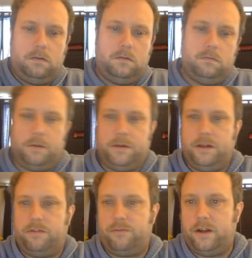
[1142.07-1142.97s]
Probably
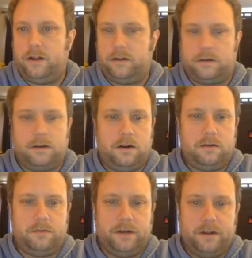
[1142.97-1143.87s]
a $3
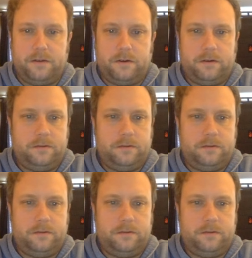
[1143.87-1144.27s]
card, whatever.